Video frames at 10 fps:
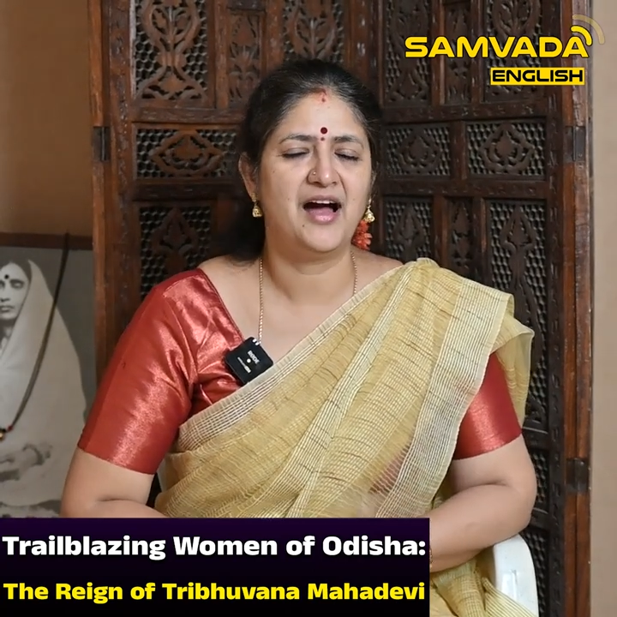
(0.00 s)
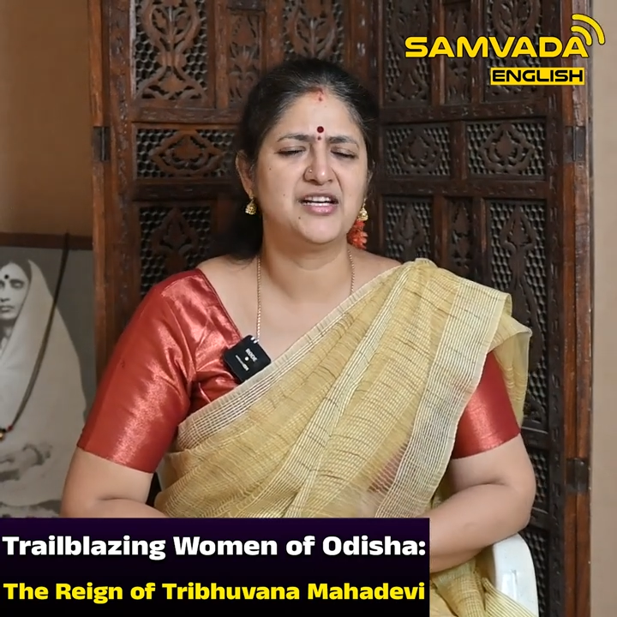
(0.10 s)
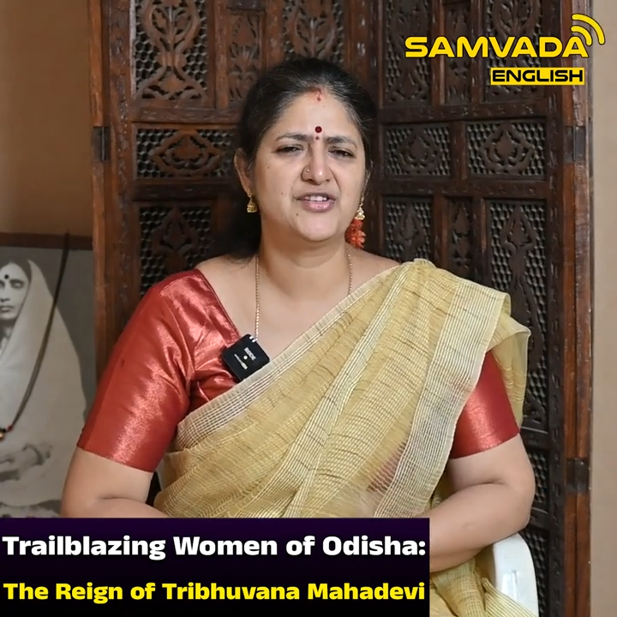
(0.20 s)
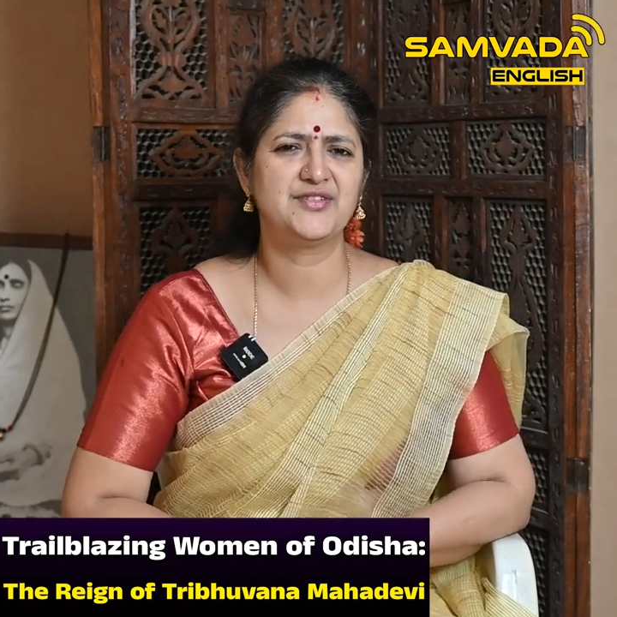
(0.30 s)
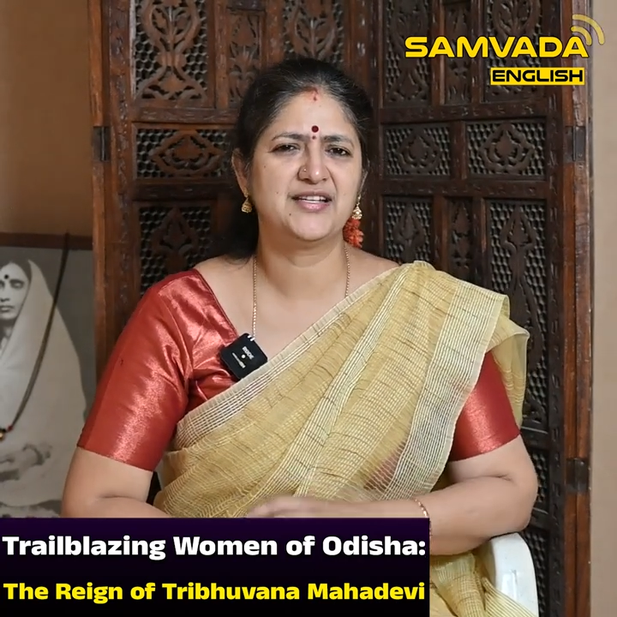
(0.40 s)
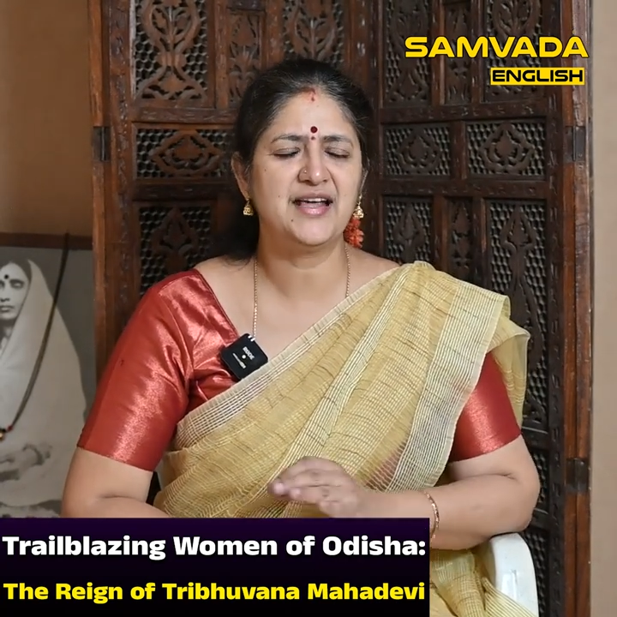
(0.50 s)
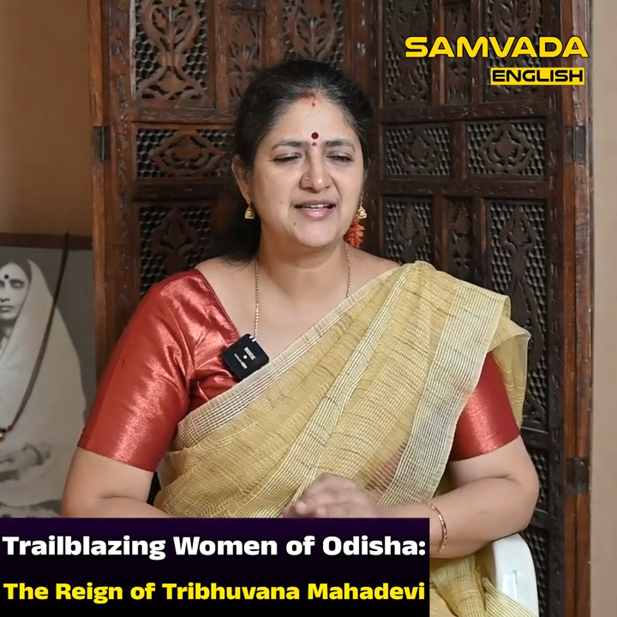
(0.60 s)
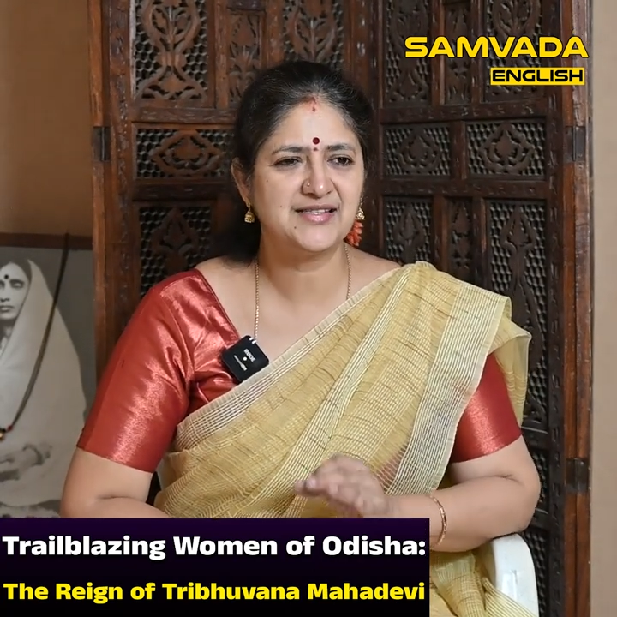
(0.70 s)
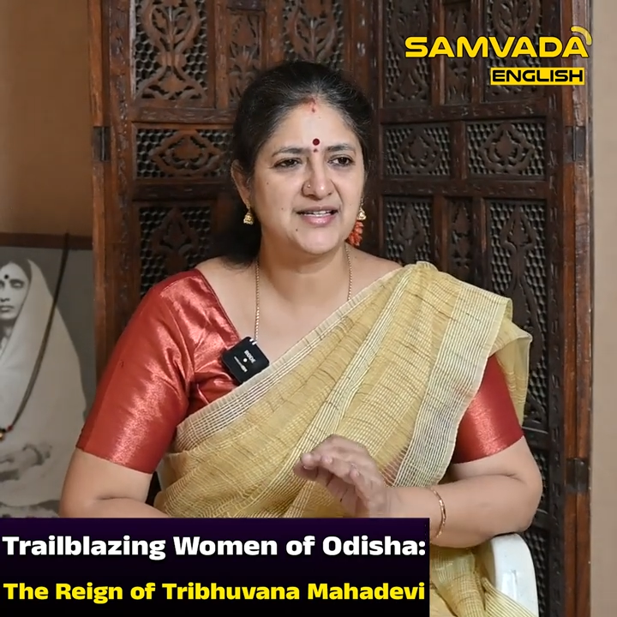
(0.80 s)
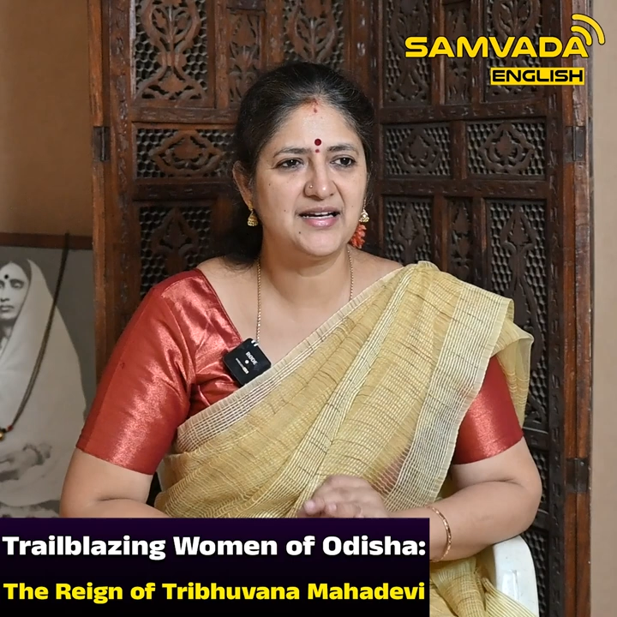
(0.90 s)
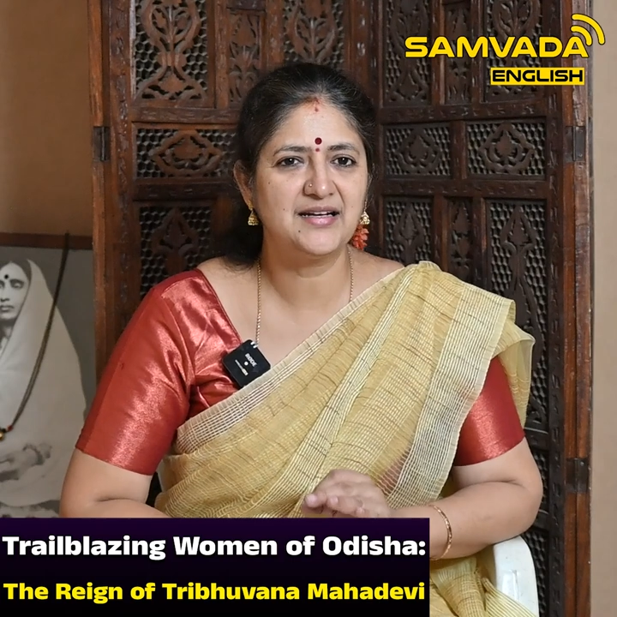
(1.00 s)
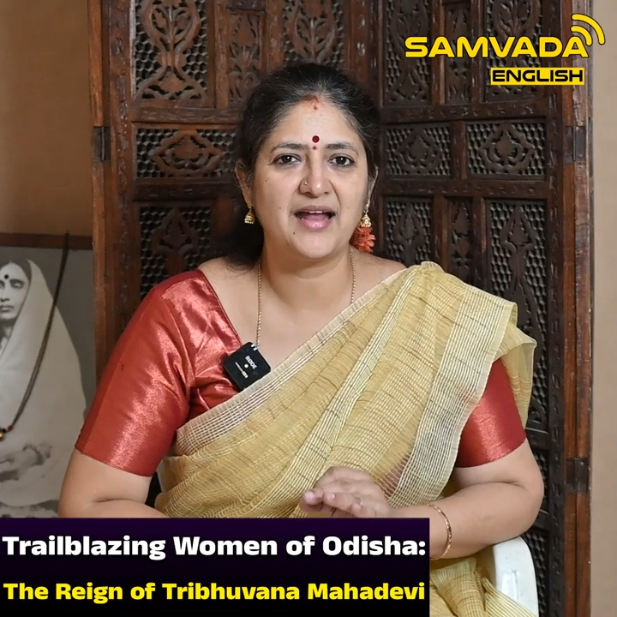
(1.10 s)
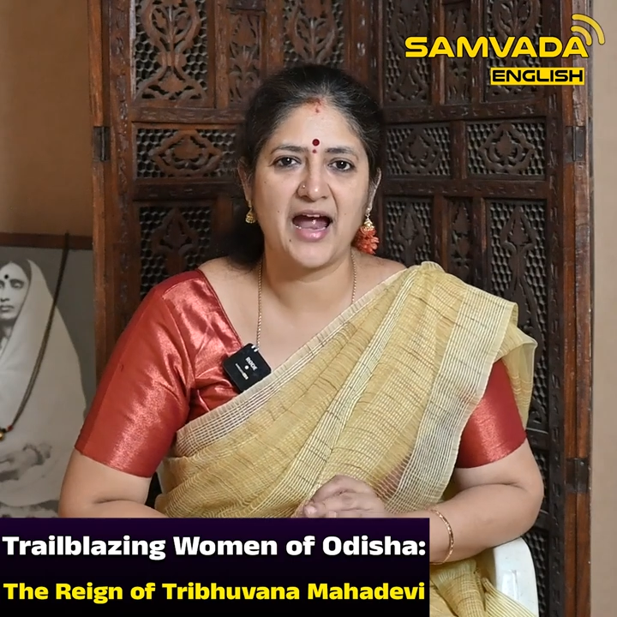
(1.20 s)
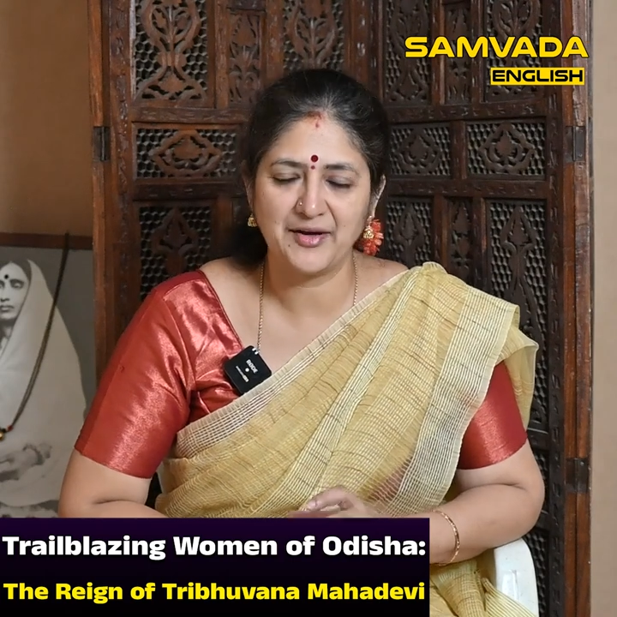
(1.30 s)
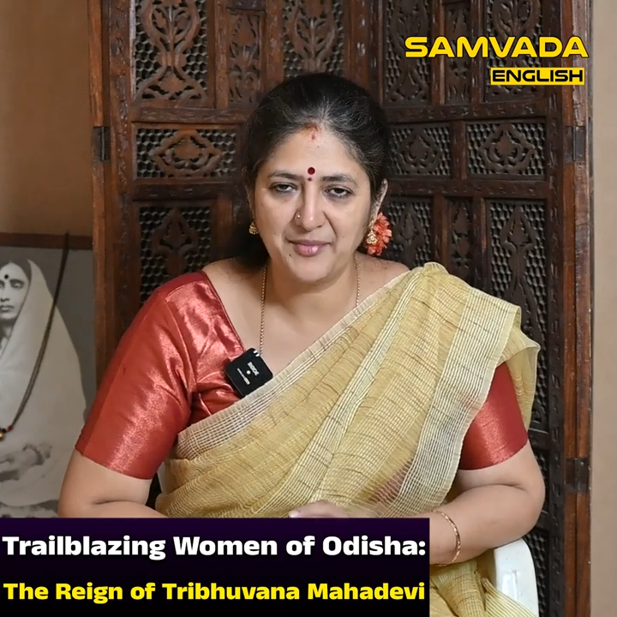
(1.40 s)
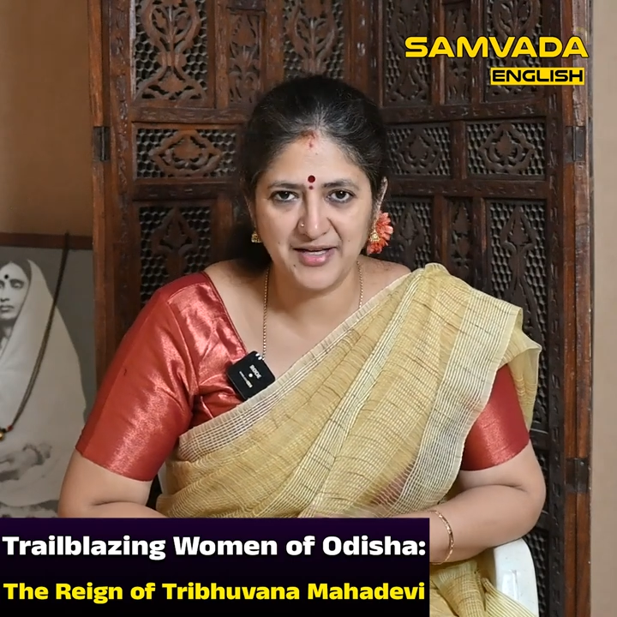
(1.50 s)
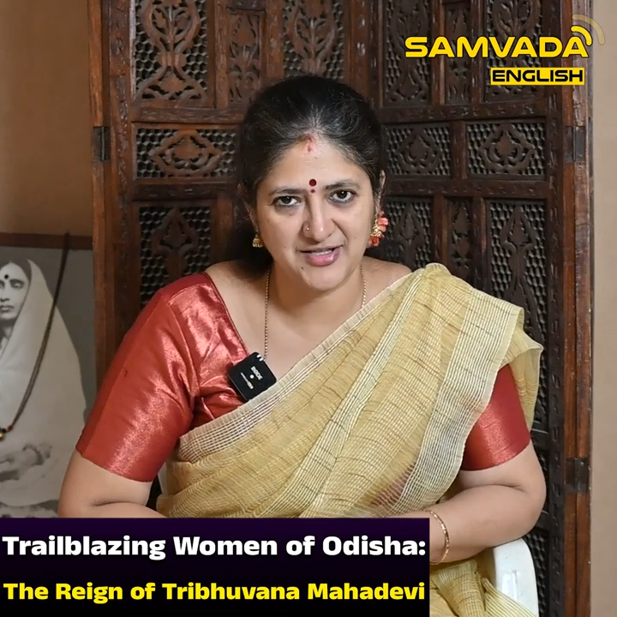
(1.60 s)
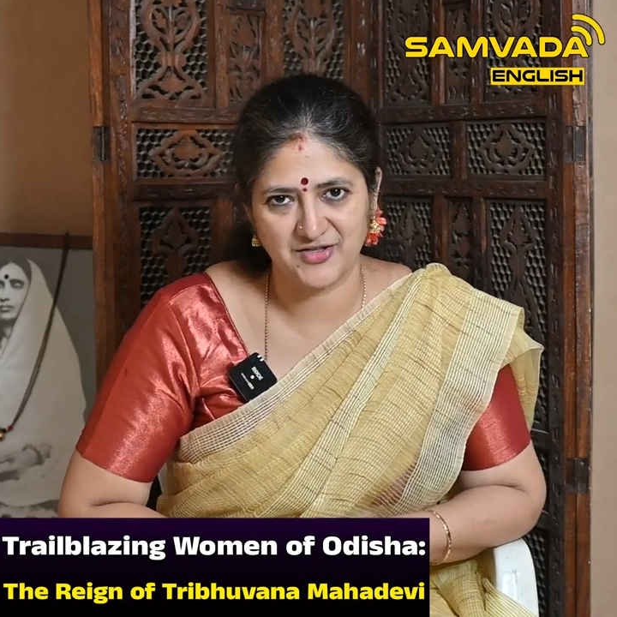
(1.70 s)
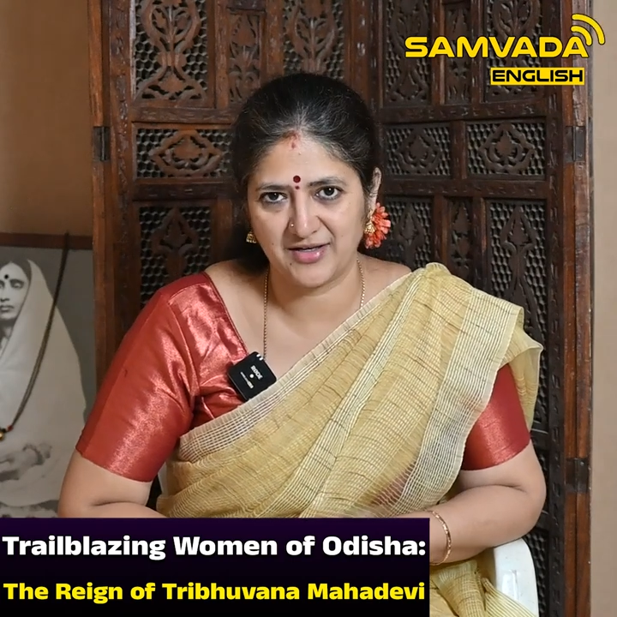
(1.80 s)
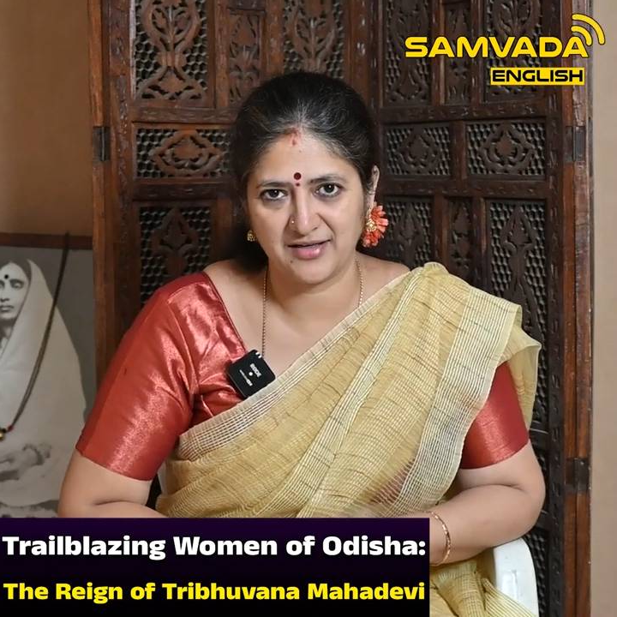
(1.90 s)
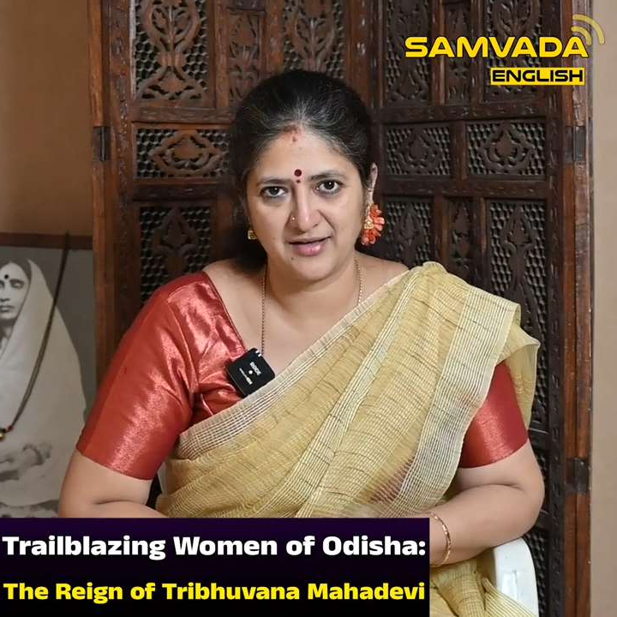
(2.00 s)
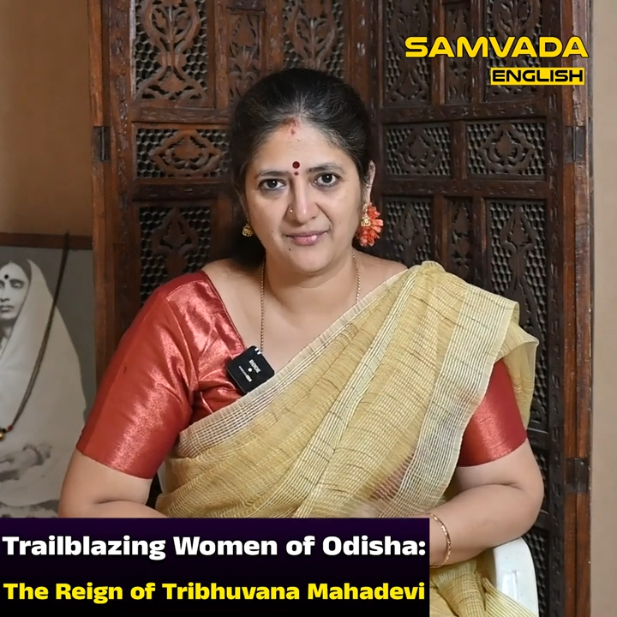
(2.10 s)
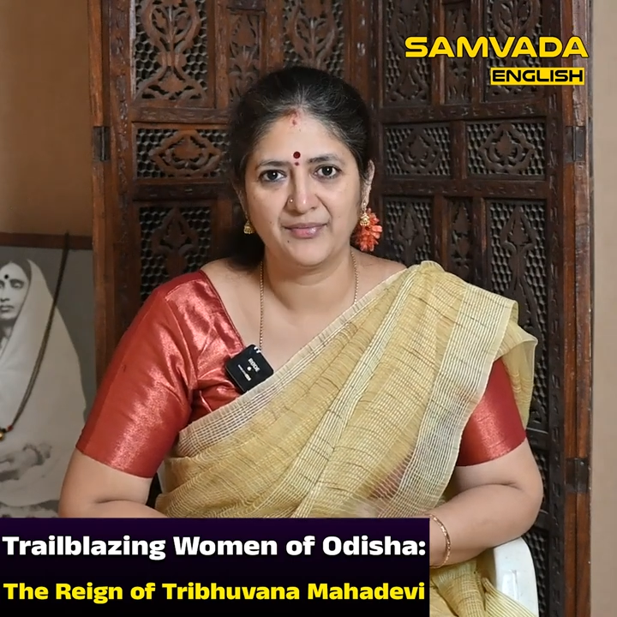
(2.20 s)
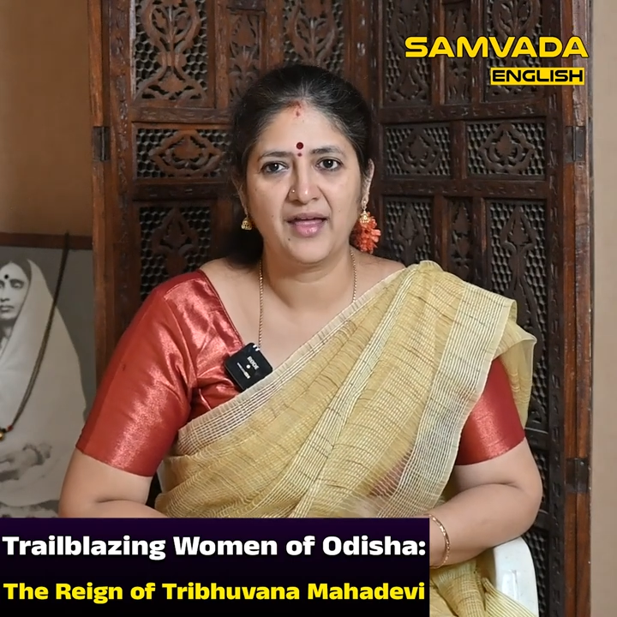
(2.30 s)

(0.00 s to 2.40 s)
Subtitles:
and she was an excellent administrator.